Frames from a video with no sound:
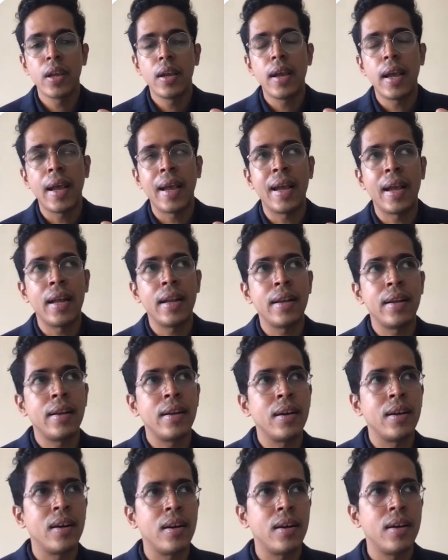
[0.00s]
and
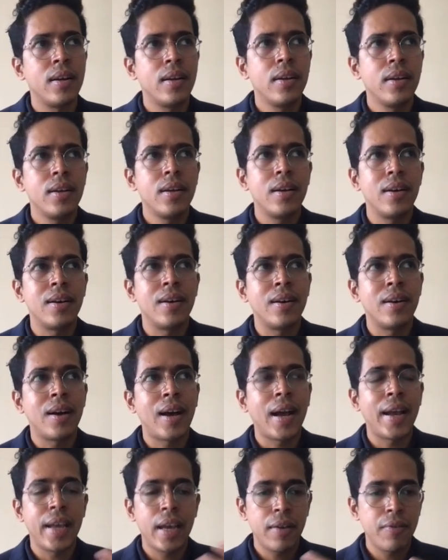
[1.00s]

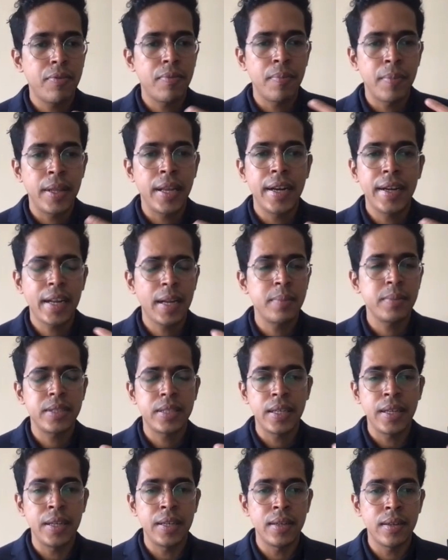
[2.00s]
I have many times
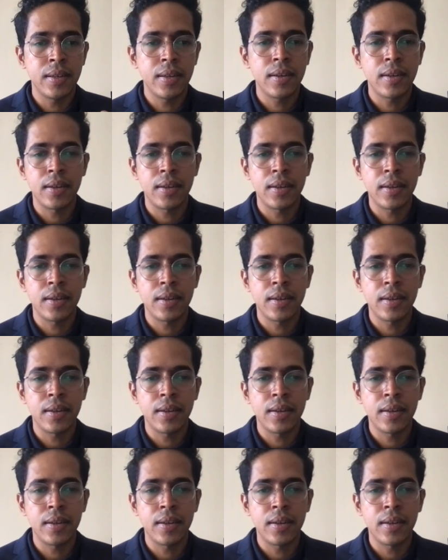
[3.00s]
seen